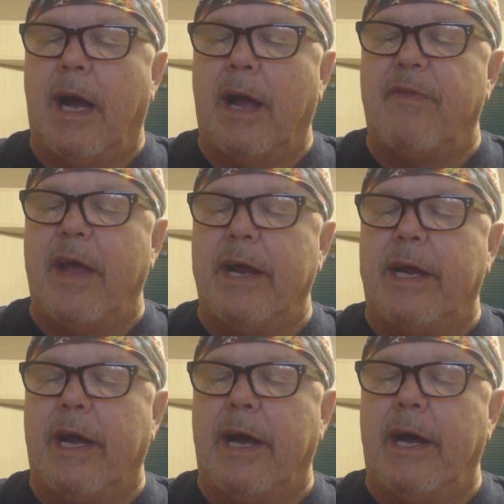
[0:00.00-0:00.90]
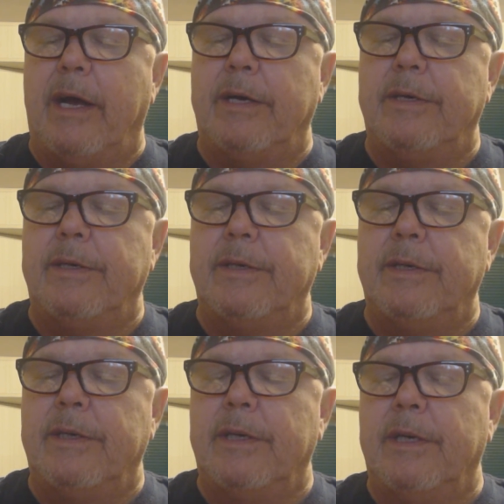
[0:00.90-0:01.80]
I think
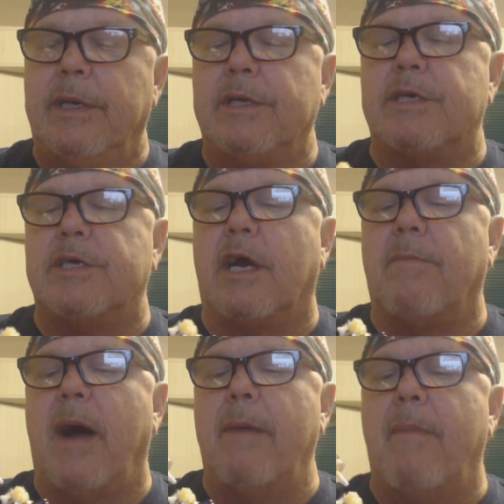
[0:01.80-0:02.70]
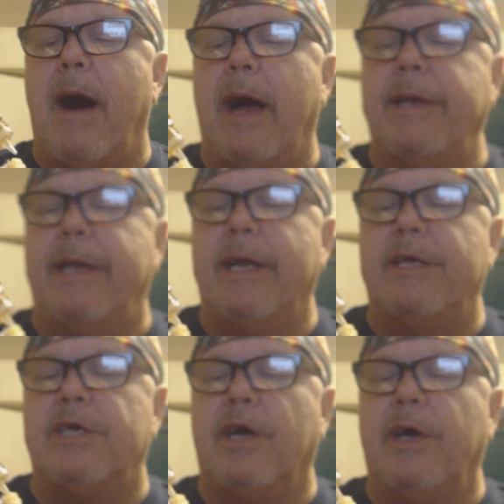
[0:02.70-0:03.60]
Suck My Mod
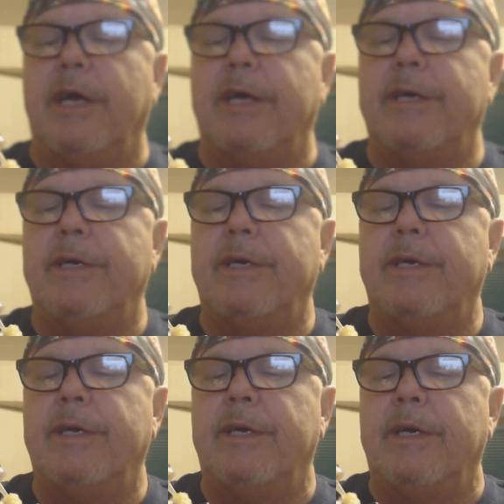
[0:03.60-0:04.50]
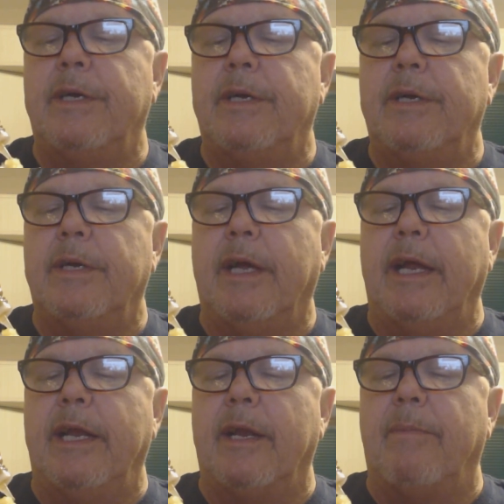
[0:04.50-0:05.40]
did show you.
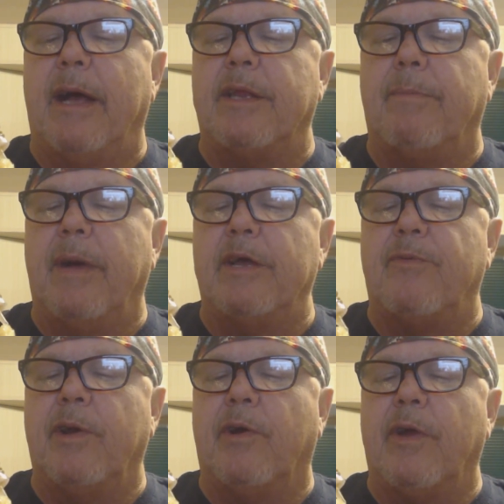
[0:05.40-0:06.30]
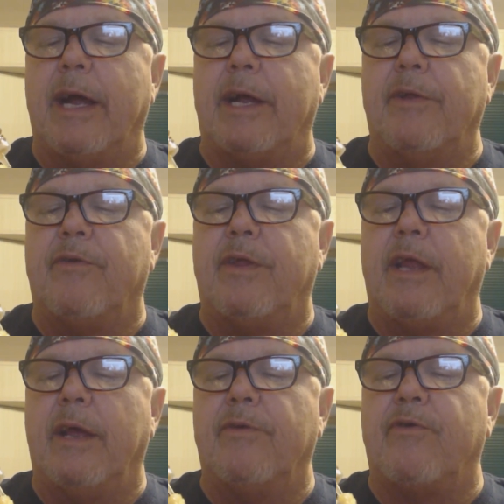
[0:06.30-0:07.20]
He did about the best build I can
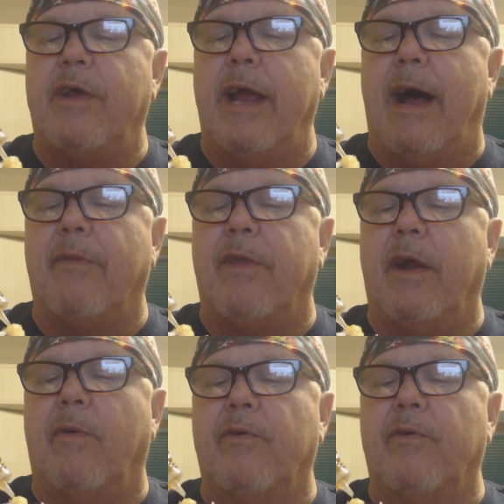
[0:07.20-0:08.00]
see out there